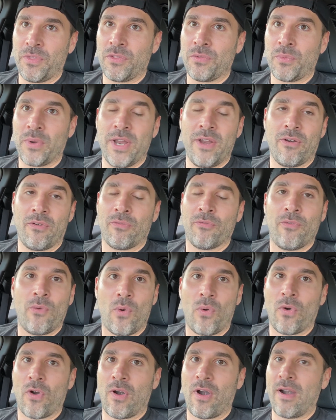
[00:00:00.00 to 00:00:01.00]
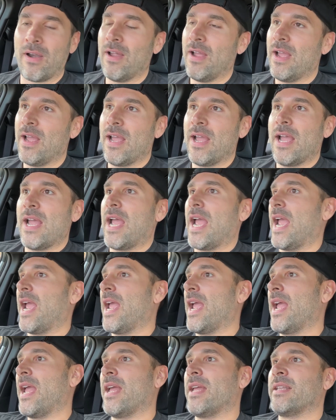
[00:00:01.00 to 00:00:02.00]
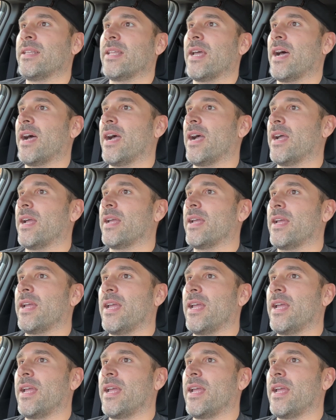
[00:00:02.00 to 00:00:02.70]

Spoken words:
3 or 4, and so